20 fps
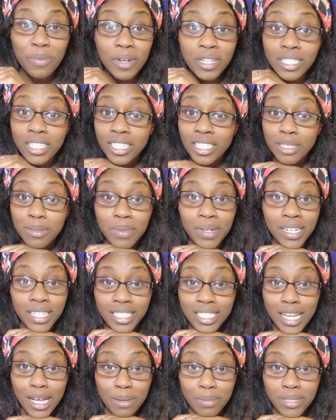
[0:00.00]
No wonder it's
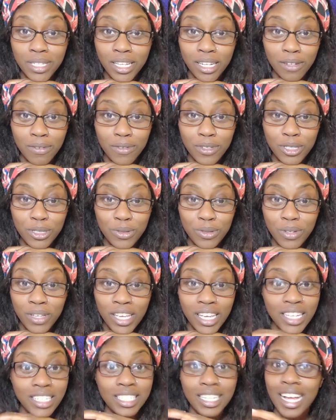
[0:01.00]
been a top seller for
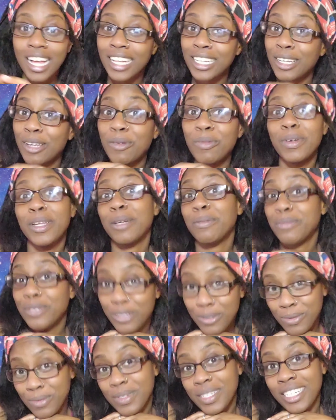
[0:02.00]
two years. I know what
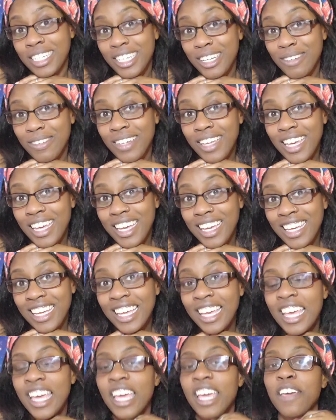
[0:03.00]
I'm doing,
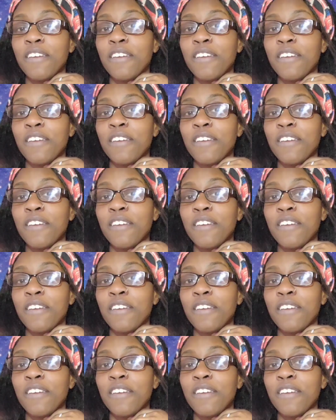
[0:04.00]
okay?